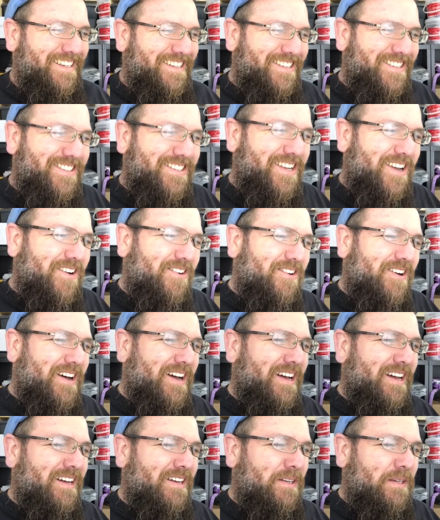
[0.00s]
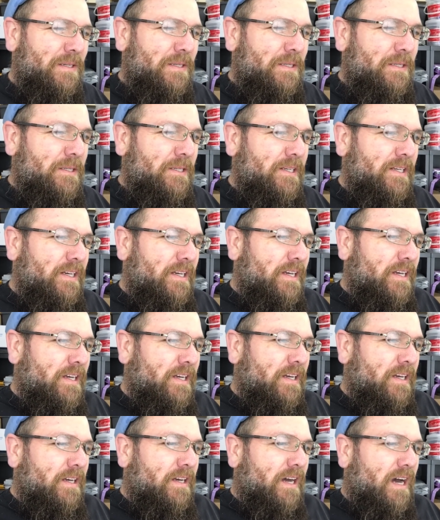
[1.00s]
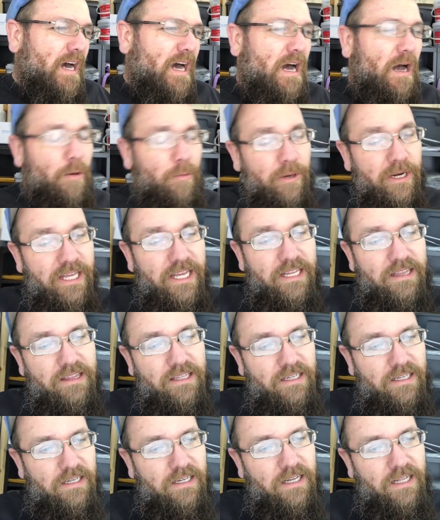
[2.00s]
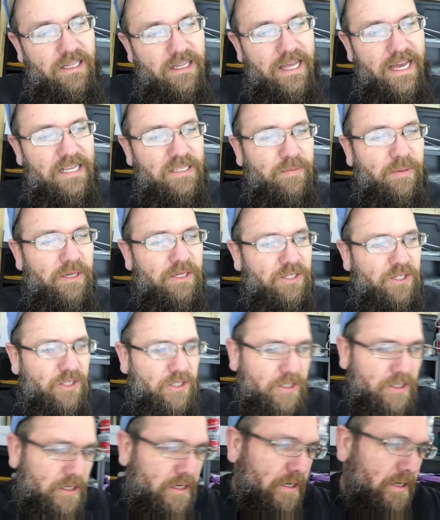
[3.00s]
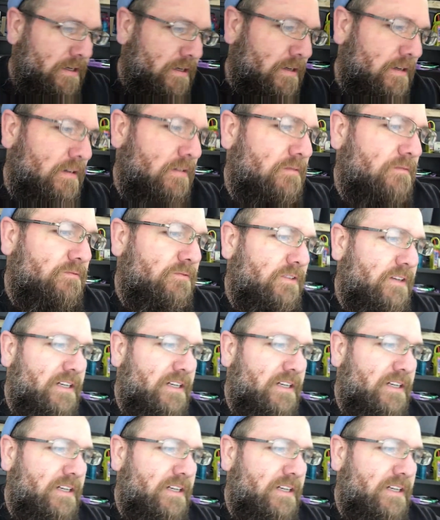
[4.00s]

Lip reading: So I'm going to get the last picture of